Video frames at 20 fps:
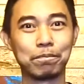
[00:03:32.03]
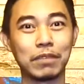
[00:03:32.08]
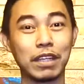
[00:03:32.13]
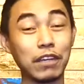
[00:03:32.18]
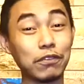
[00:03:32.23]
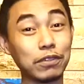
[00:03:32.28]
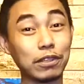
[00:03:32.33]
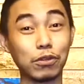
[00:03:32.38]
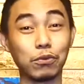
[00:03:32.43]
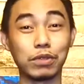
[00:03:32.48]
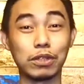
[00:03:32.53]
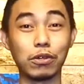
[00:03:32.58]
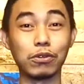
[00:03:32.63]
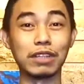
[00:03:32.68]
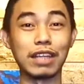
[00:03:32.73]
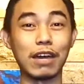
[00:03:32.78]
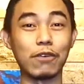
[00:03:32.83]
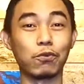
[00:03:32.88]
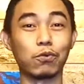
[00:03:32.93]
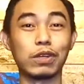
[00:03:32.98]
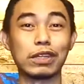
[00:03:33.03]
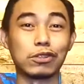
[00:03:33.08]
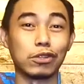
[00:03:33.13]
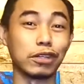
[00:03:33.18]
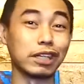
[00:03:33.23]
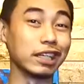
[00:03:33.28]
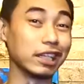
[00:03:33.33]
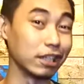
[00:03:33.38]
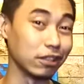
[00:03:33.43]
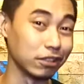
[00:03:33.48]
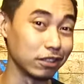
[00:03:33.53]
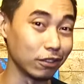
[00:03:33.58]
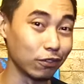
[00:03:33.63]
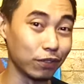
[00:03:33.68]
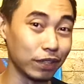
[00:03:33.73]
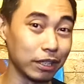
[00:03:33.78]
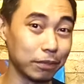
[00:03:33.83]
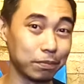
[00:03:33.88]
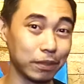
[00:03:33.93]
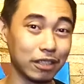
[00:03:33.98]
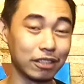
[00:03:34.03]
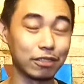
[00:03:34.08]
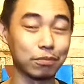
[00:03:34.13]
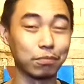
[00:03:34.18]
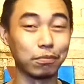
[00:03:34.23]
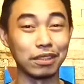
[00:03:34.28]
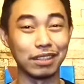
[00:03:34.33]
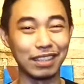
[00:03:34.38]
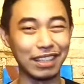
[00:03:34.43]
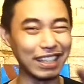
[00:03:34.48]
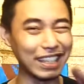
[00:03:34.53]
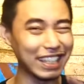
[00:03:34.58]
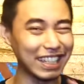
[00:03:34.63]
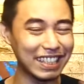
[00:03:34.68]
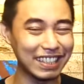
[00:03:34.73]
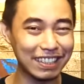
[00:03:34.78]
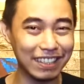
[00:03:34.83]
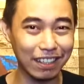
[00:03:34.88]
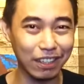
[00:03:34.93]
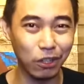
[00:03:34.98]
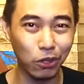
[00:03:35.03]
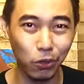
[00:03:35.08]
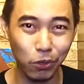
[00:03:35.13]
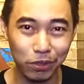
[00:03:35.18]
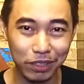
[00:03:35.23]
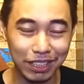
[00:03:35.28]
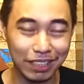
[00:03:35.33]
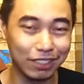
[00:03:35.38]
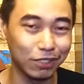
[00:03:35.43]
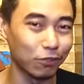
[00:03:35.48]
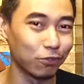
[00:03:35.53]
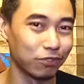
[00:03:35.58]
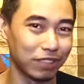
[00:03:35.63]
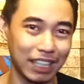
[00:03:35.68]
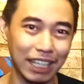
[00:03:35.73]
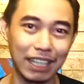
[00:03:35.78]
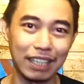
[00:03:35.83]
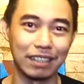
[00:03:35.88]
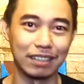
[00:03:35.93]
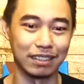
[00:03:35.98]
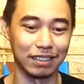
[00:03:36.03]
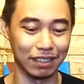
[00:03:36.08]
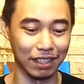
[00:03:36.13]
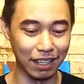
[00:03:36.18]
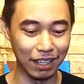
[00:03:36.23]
Even though we don't have winter here in the Philippines, but in the coldest of days,